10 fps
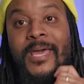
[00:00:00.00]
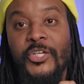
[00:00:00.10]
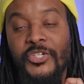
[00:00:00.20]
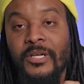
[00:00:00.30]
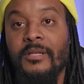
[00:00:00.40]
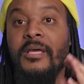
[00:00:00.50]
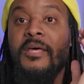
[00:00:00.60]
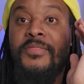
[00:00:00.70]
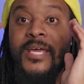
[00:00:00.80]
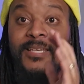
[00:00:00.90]
mention,
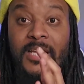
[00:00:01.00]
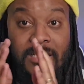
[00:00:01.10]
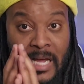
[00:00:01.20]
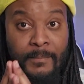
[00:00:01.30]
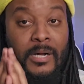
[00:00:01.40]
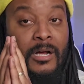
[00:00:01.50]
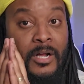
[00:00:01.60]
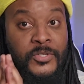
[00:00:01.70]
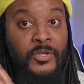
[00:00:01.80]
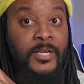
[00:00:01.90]
they did come out
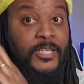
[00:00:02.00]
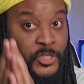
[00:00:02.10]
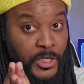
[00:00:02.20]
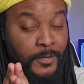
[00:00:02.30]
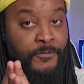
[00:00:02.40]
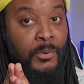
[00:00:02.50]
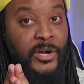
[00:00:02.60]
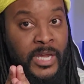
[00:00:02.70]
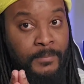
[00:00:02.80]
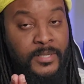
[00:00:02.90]
also additionally for
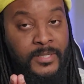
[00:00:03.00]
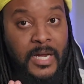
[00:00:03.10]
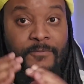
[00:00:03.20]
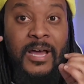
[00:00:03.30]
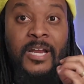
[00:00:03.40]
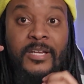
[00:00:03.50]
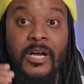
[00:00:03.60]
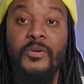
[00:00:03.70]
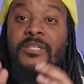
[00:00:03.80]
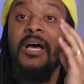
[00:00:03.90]
more AMD stuff and
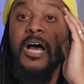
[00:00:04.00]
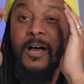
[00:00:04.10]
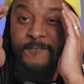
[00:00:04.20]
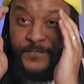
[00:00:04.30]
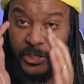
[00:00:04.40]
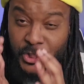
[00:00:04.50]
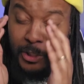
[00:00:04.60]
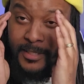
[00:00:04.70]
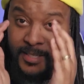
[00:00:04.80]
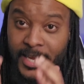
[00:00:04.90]
announced an
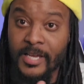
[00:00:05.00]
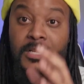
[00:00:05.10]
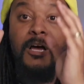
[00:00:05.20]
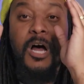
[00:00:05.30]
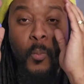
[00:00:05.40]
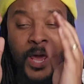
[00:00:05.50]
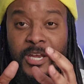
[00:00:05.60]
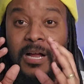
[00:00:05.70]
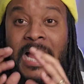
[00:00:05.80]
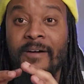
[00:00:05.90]
official date when
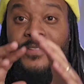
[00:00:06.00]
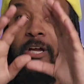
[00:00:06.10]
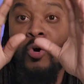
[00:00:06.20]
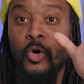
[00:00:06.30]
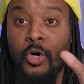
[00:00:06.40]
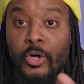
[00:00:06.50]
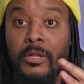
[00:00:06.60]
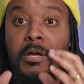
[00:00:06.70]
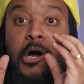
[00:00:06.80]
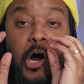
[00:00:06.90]
they're gonna have their
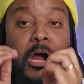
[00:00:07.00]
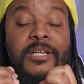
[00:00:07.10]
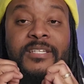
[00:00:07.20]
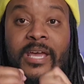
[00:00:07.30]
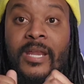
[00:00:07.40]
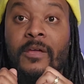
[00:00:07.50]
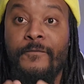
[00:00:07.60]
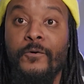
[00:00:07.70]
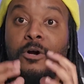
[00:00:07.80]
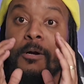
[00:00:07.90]
whole
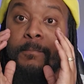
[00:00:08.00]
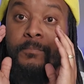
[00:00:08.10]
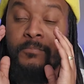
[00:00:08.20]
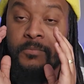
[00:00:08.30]
RDNA 4